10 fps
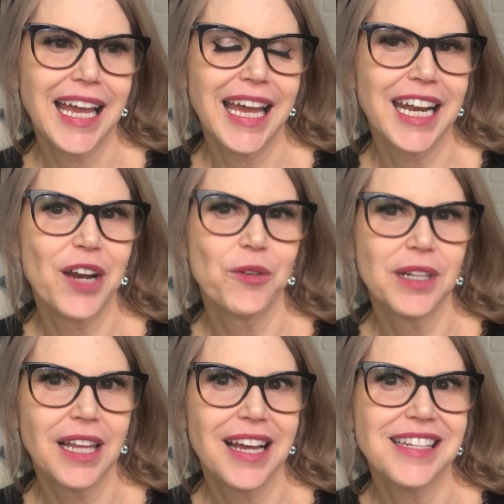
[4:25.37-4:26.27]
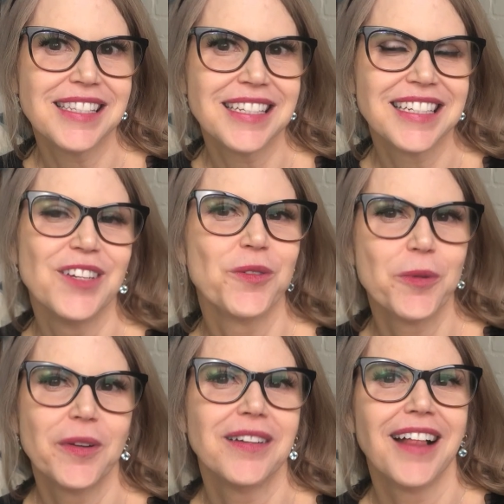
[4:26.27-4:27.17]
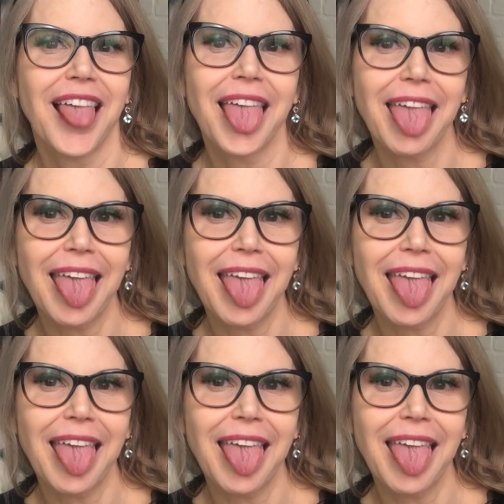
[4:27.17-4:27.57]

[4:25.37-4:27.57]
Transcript: and I realized no one, uh,